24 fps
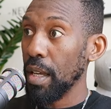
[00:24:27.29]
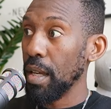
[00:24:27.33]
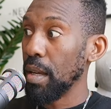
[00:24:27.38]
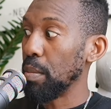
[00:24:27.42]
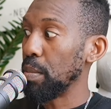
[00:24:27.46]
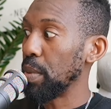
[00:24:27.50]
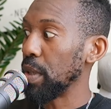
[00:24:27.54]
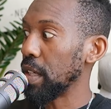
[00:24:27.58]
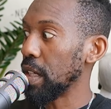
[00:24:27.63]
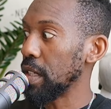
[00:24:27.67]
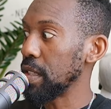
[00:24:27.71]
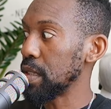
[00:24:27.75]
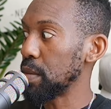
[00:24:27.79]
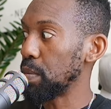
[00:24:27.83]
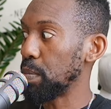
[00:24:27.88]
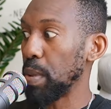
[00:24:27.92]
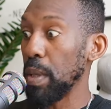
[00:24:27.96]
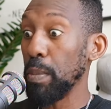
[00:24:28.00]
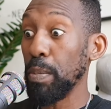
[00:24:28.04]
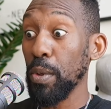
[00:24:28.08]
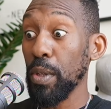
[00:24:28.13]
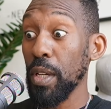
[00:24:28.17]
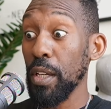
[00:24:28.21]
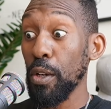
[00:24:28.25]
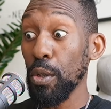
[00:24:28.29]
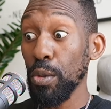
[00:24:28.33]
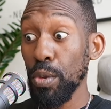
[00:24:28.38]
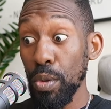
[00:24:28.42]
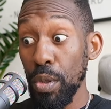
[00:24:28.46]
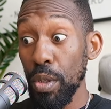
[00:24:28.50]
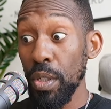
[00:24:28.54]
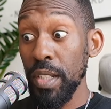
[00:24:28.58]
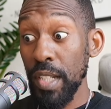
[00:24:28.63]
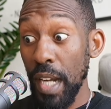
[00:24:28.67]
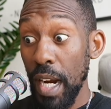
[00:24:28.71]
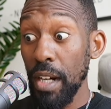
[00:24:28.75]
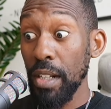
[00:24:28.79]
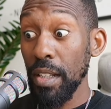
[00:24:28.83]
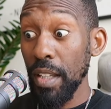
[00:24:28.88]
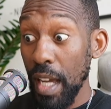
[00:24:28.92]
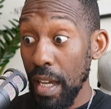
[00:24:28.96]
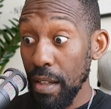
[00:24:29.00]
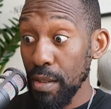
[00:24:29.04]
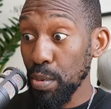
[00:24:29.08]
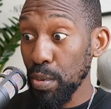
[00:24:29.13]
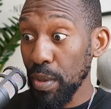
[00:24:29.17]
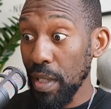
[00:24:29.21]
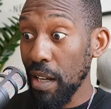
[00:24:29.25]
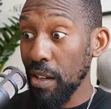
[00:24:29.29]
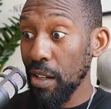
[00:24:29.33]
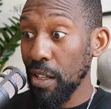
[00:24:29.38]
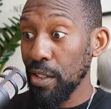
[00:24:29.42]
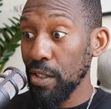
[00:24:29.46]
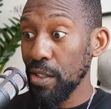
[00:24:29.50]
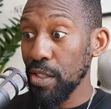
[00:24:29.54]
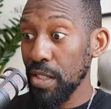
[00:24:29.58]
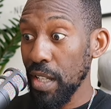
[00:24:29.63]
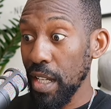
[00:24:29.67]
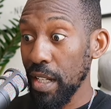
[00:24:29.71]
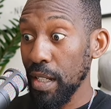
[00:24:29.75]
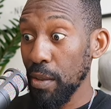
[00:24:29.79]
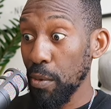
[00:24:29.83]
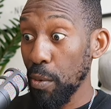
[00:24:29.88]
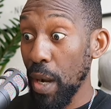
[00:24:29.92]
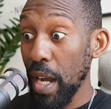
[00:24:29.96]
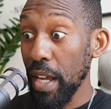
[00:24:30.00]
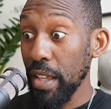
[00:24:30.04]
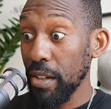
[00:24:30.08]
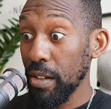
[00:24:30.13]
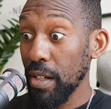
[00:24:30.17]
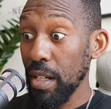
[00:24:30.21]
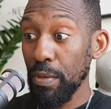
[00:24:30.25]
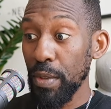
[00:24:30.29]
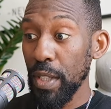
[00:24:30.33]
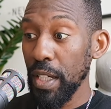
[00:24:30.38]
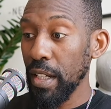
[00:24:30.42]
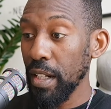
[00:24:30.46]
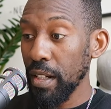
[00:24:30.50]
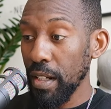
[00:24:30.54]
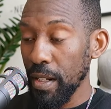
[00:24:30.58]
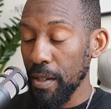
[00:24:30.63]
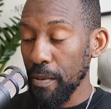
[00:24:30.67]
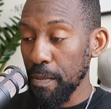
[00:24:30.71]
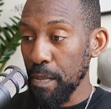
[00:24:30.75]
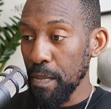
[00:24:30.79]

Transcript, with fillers: because people can go through their entire lives without understanding why they're even here.